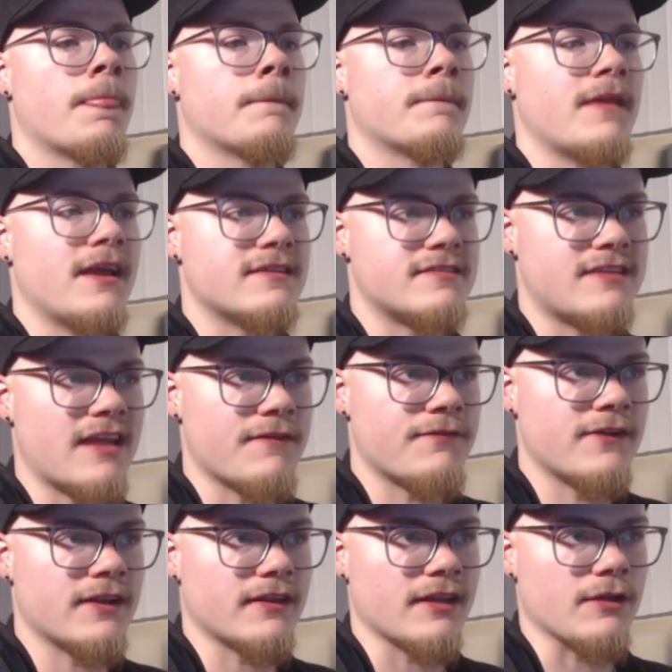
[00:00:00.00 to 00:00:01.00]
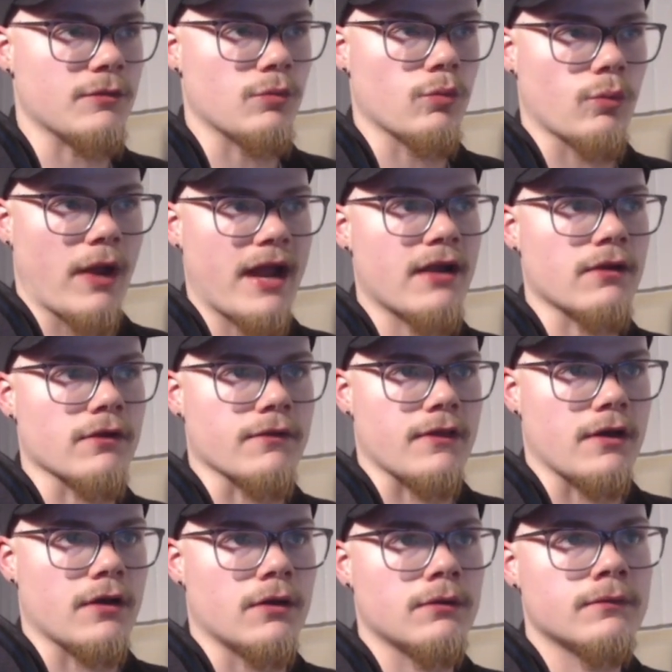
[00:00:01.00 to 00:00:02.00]
It's definitely rare
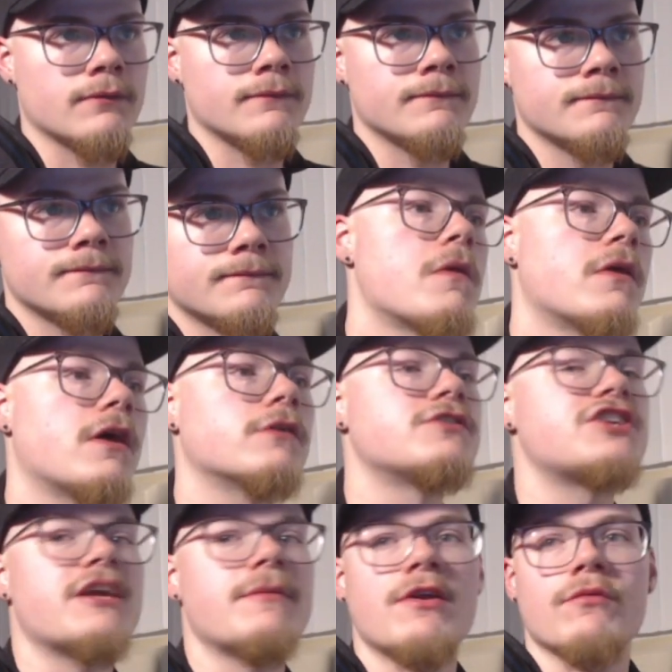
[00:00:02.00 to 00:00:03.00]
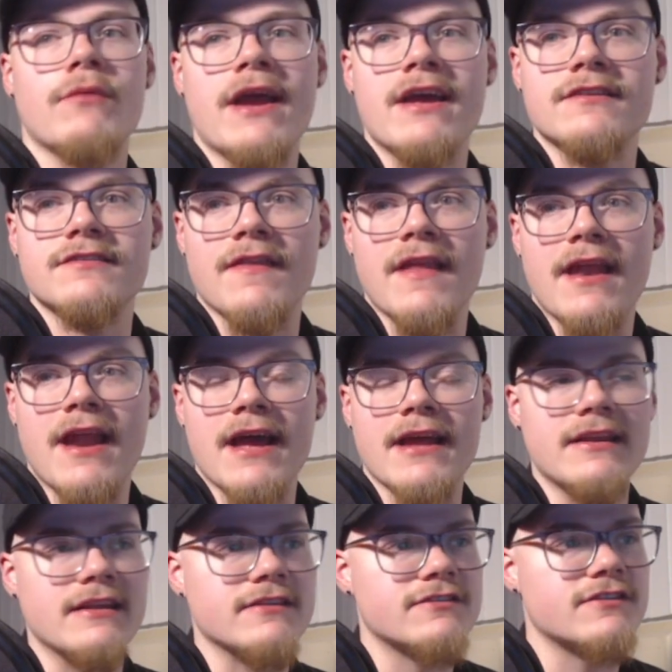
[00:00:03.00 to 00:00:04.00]
though. Oh, Jamie Reyes in the
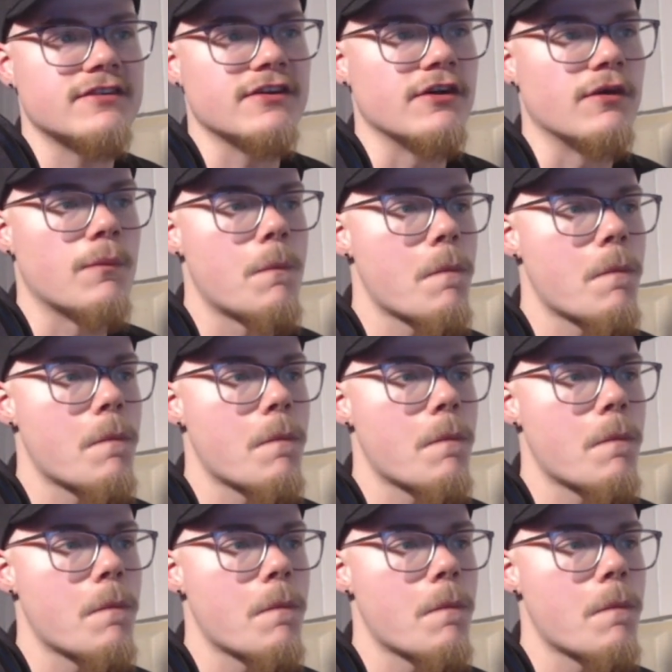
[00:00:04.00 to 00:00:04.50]
90s too.